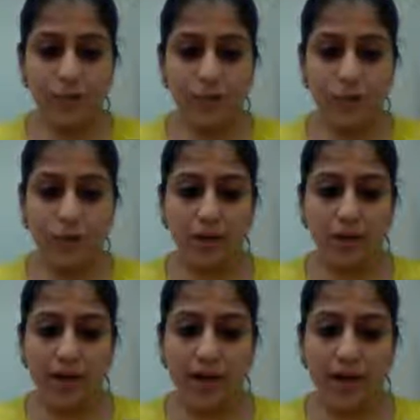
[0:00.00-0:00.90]
So
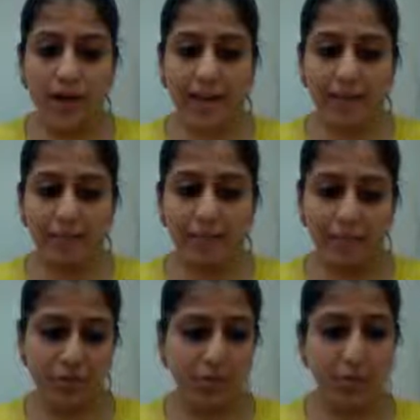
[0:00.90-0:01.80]

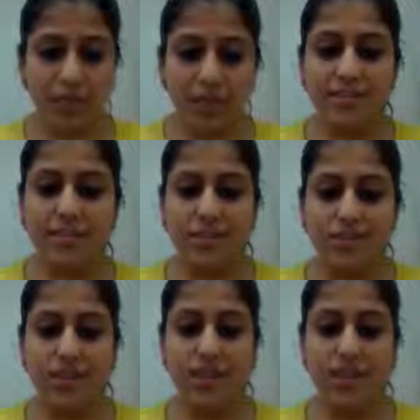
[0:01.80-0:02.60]
to start the session,